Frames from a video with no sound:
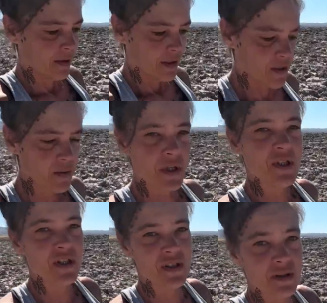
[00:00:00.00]
this one is
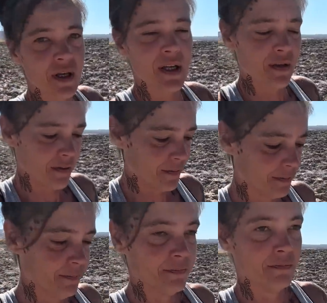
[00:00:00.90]
just like
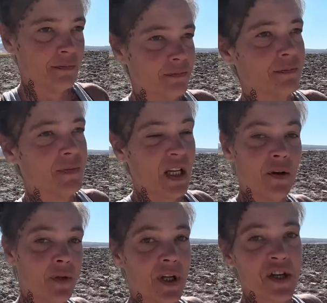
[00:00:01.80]

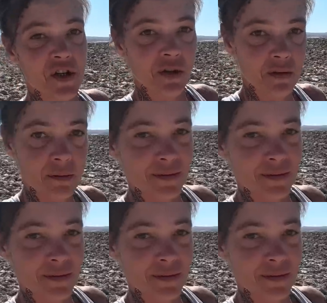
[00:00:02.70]
out in nature.